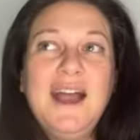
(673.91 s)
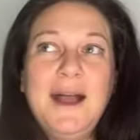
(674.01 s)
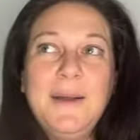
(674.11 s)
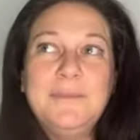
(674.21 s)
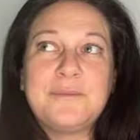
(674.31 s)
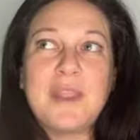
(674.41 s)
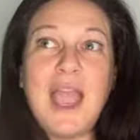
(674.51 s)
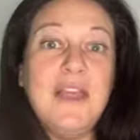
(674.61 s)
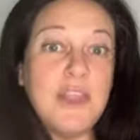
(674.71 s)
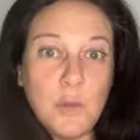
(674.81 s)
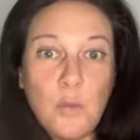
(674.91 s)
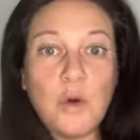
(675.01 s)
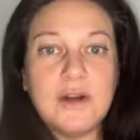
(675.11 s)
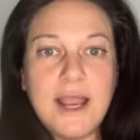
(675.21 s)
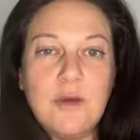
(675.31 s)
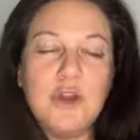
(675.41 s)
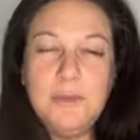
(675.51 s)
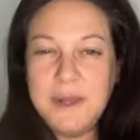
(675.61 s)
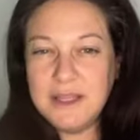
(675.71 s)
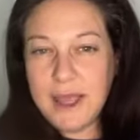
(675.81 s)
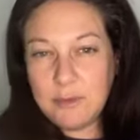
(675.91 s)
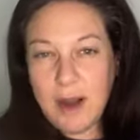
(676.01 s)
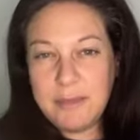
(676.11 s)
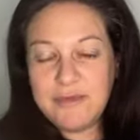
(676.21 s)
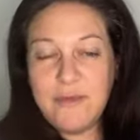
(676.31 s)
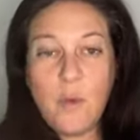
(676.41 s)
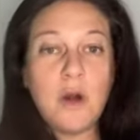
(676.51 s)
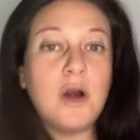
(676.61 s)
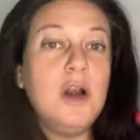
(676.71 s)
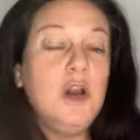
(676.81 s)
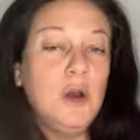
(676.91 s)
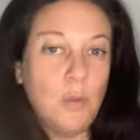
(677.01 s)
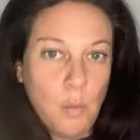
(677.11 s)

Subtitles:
And then workout could be like right before,